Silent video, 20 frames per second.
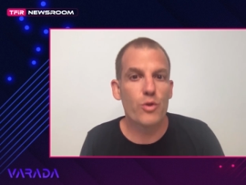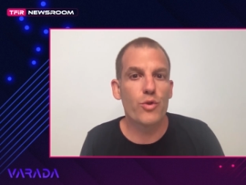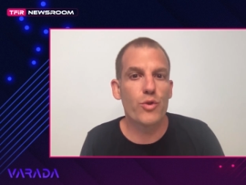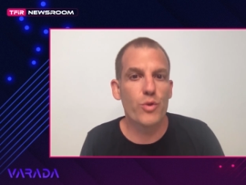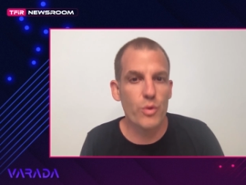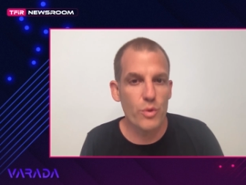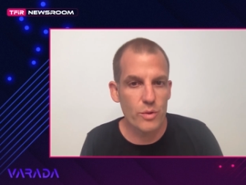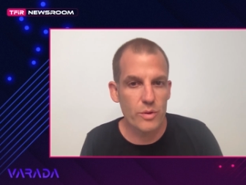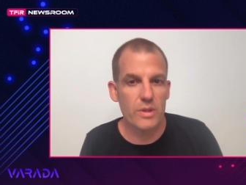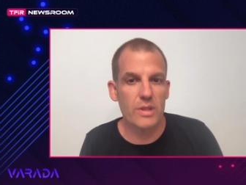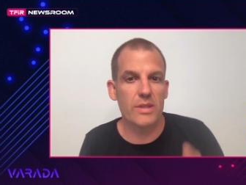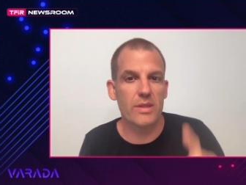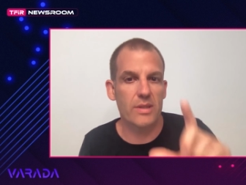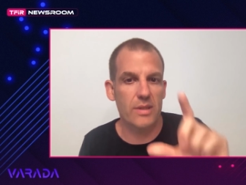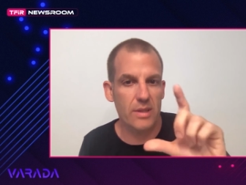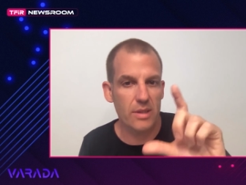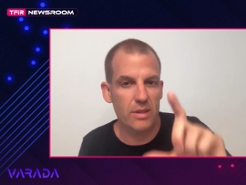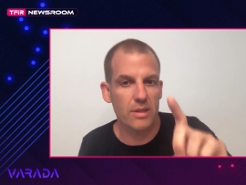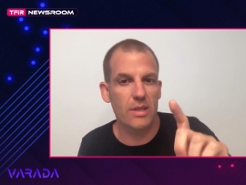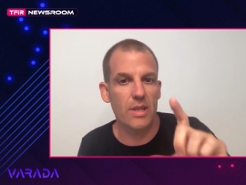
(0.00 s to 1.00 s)
to the
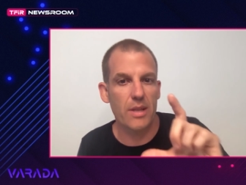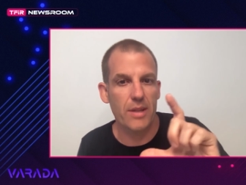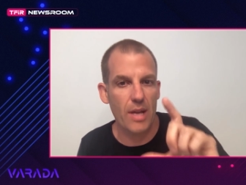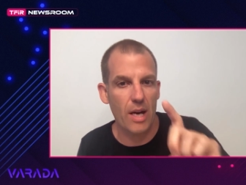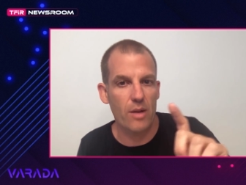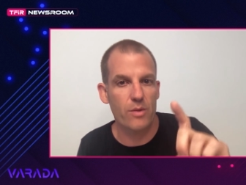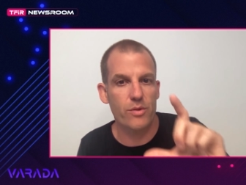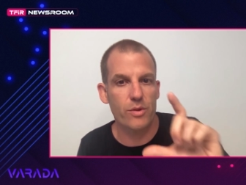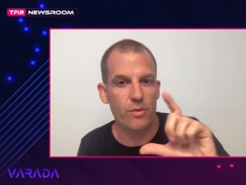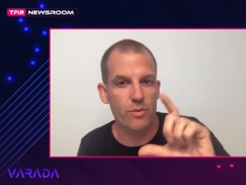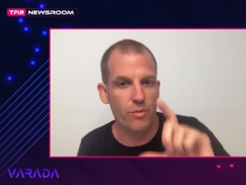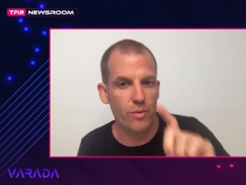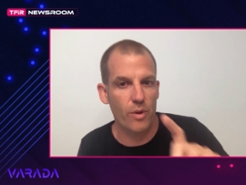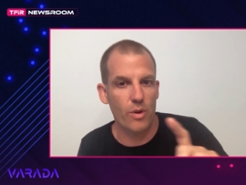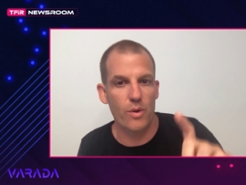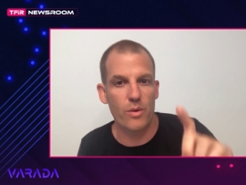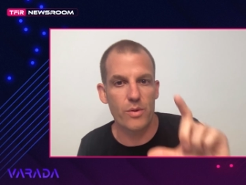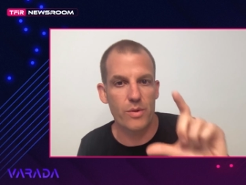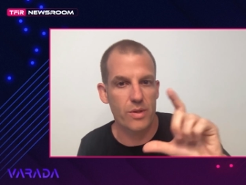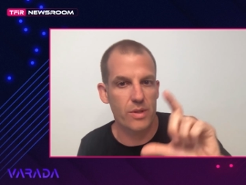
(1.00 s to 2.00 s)
60,000
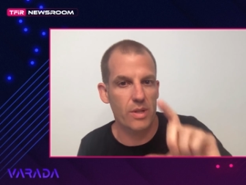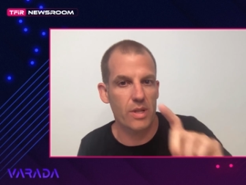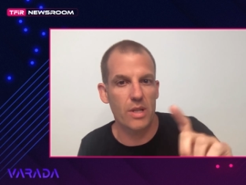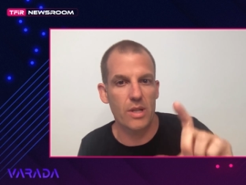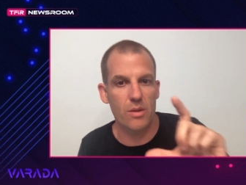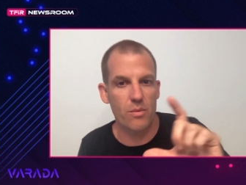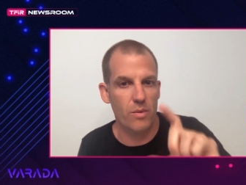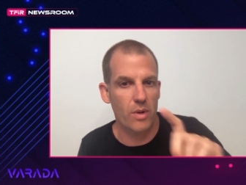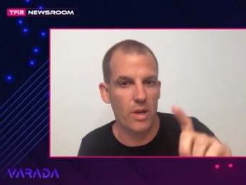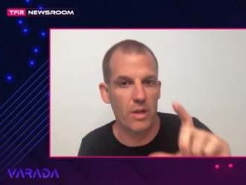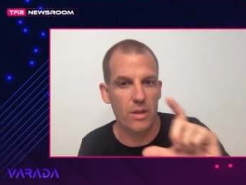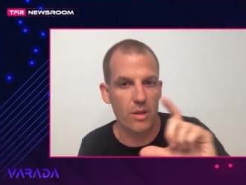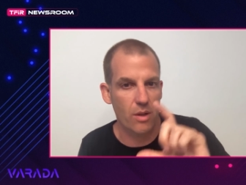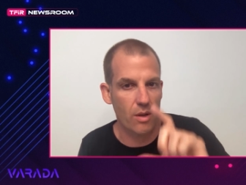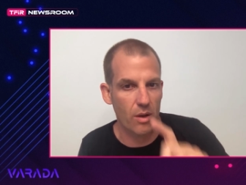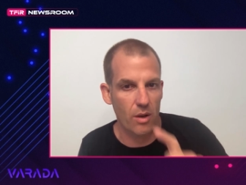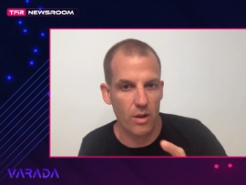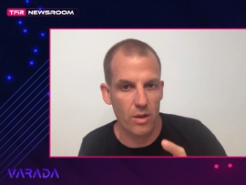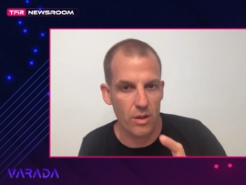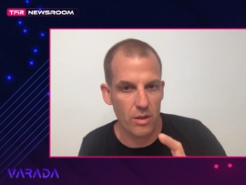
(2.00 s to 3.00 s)
rows in one
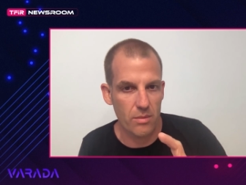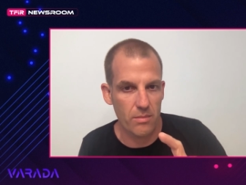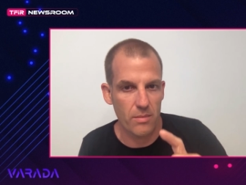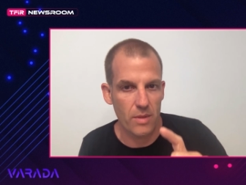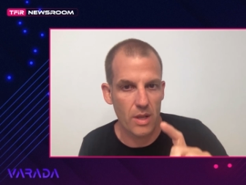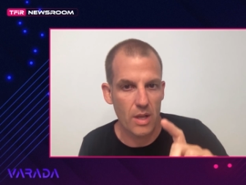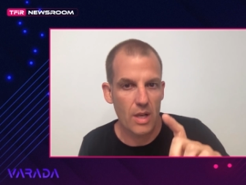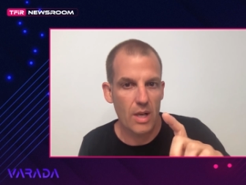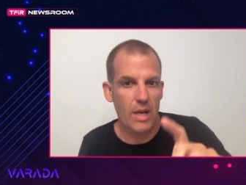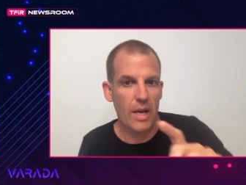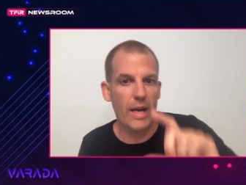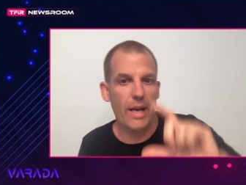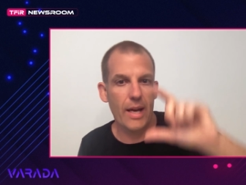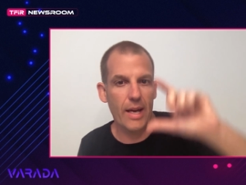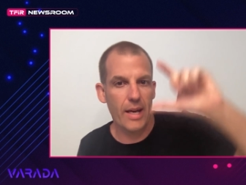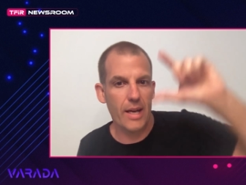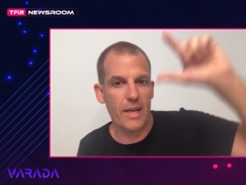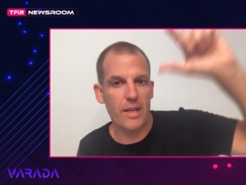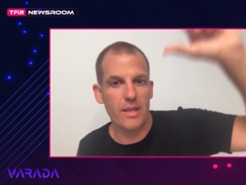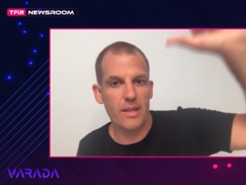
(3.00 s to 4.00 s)
column
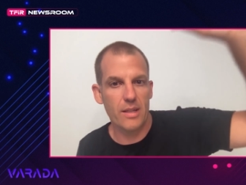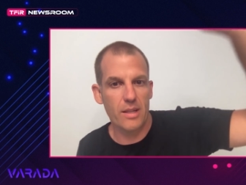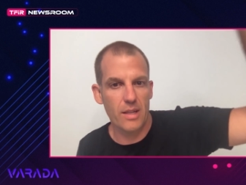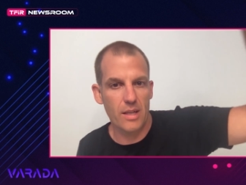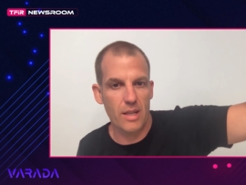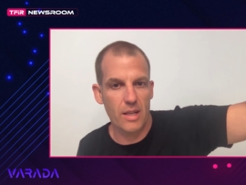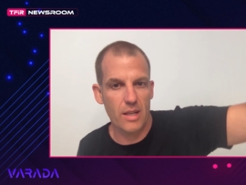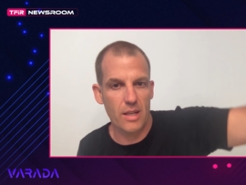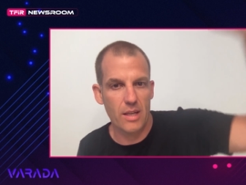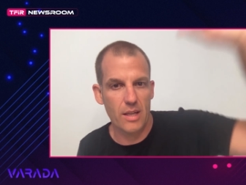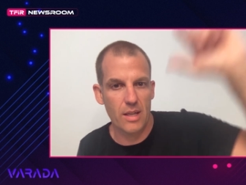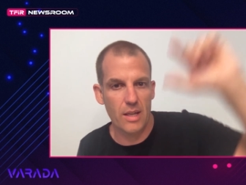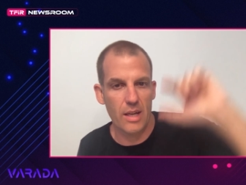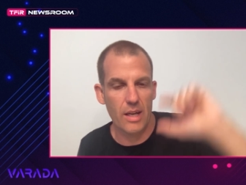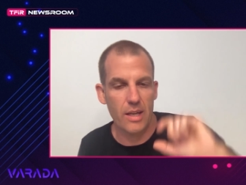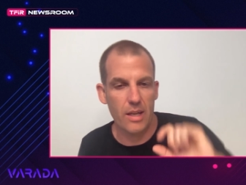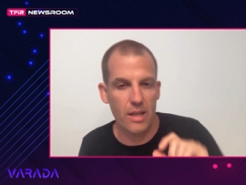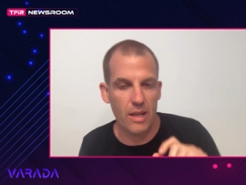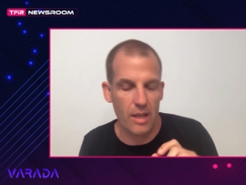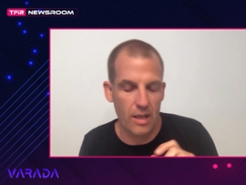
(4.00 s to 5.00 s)
and, uh,
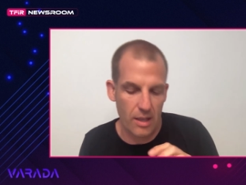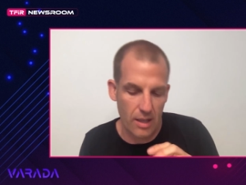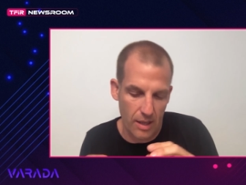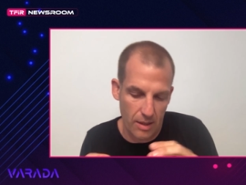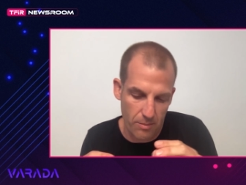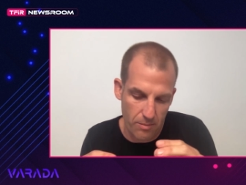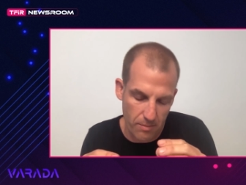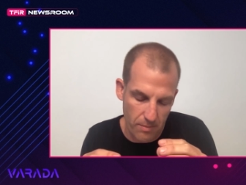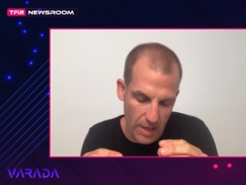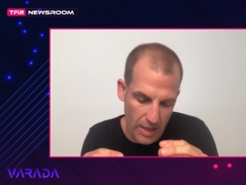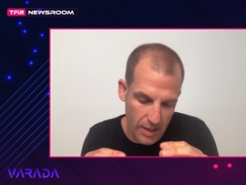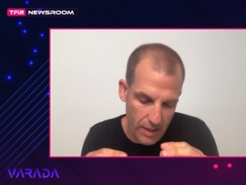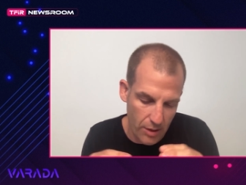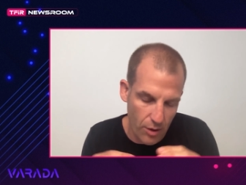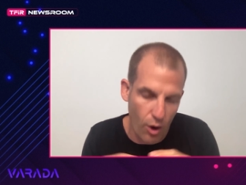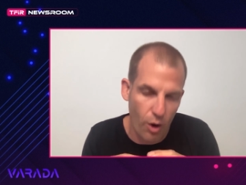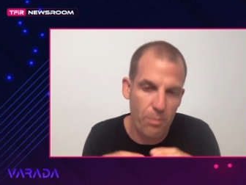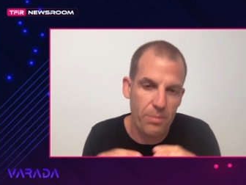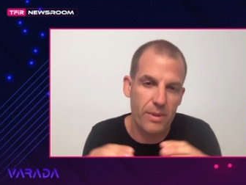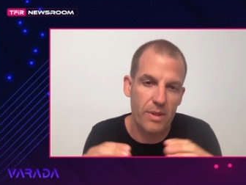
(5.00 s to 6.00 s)
and make an
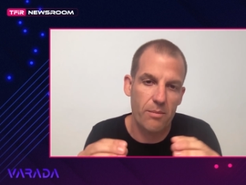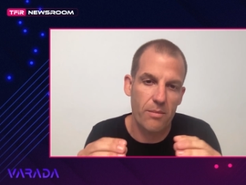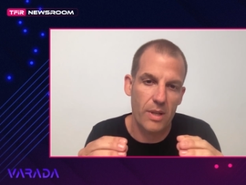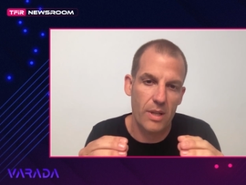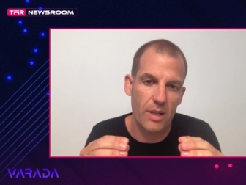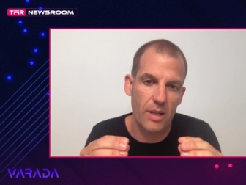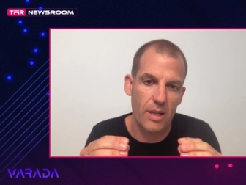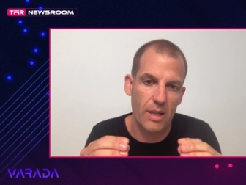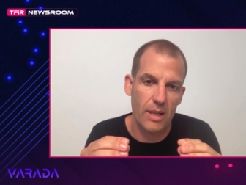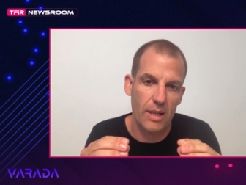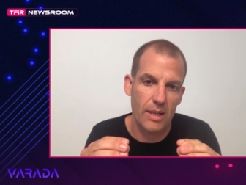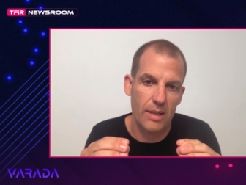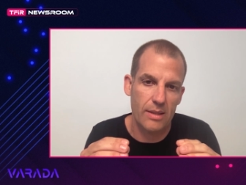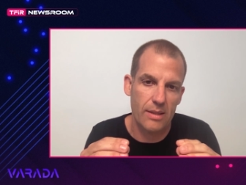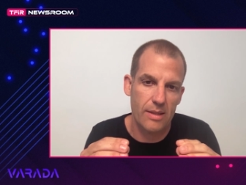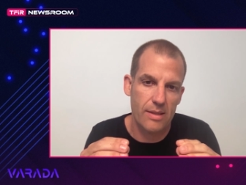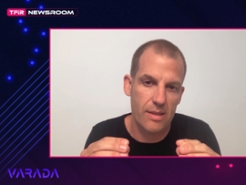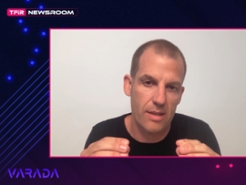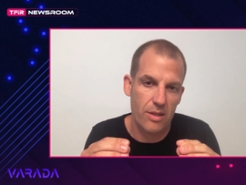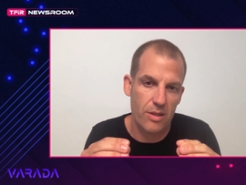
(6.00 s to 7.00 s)
optimal uh,
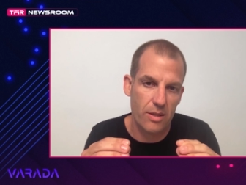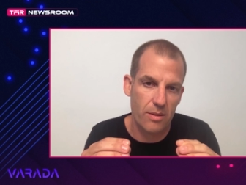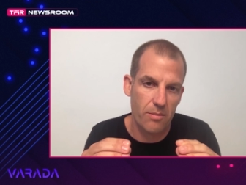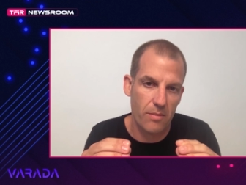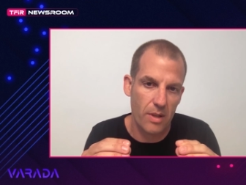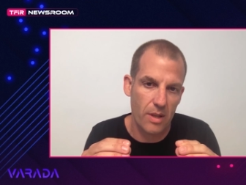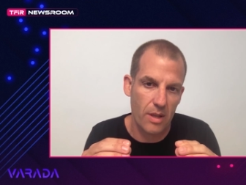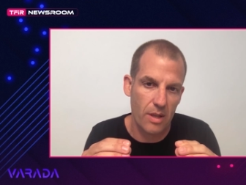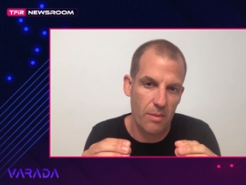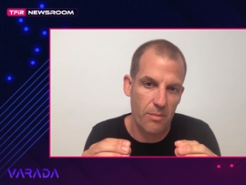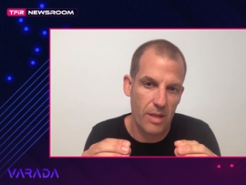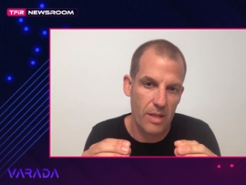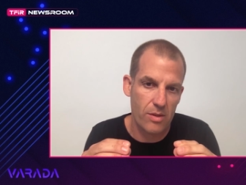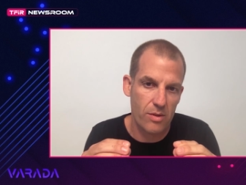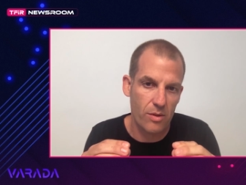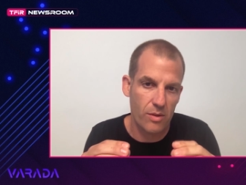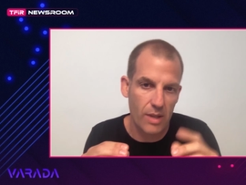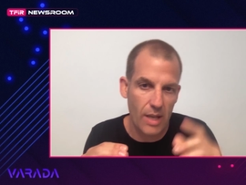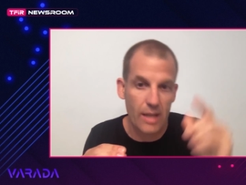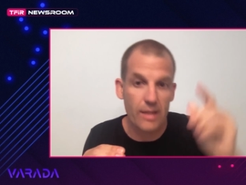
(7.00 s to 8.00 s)
decision uh,
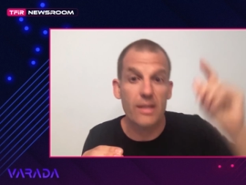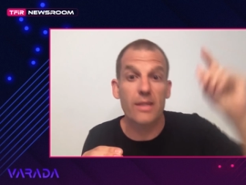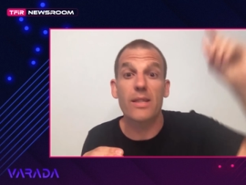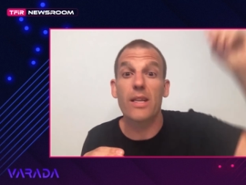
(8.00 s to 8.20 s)
based on that.